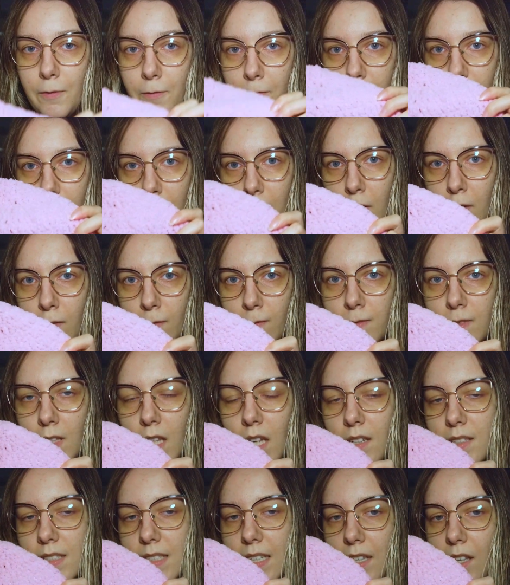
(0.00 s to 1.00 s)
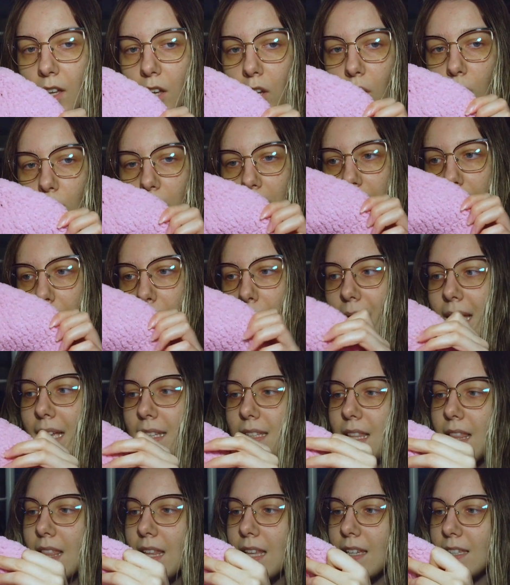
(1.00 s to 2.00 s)
a few vlogs ago I
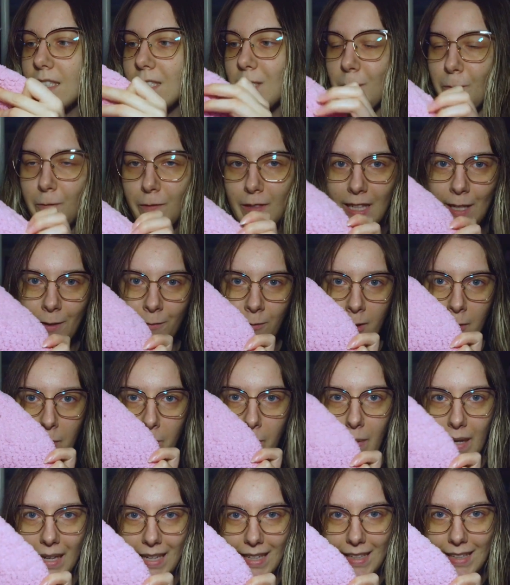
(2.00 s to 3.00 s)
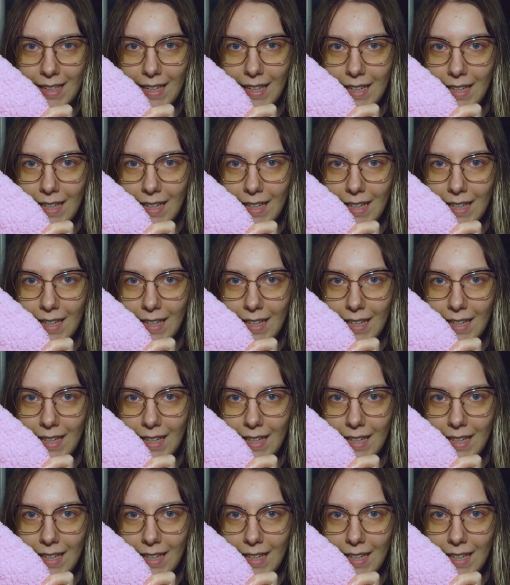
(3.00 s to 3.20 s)
made this fluffy bucket